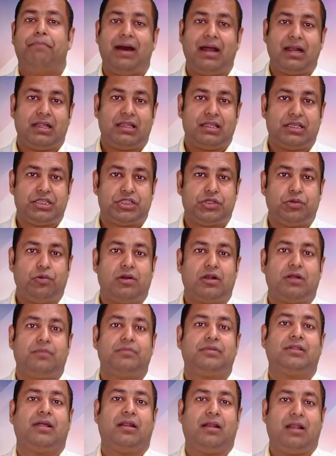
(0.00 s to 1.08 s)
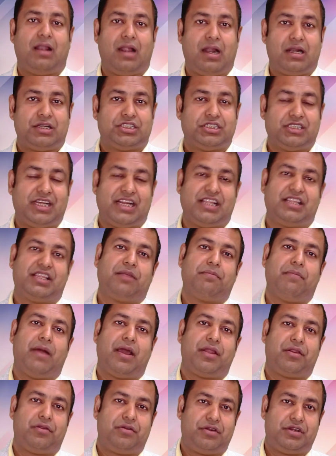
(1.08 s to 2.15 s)
Bangladesh, one of the largest
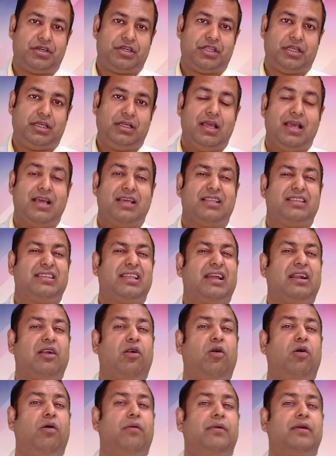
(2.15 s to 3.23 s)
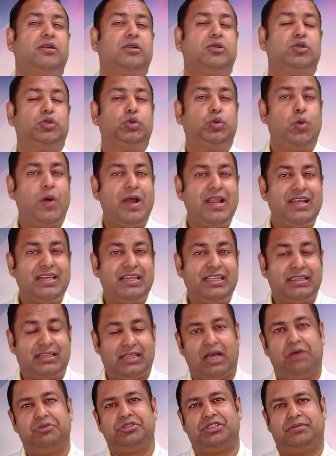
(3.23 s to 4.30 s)
ethnic minority. There are over
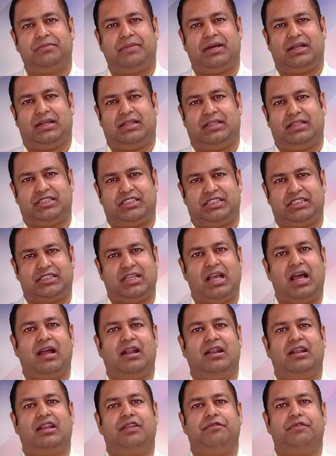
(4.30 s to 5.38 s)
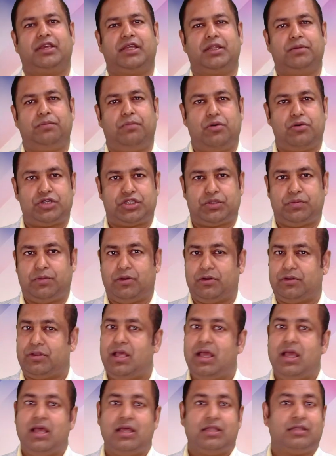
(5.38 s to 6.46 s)
20,000 Bangladeshis are living in
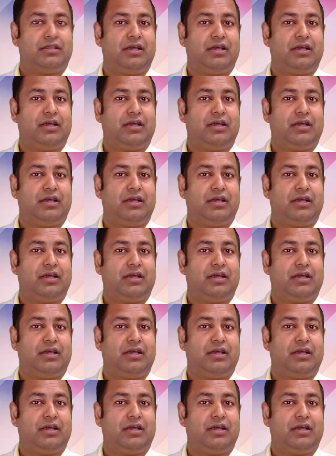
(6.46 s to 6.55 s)
Portsmouth.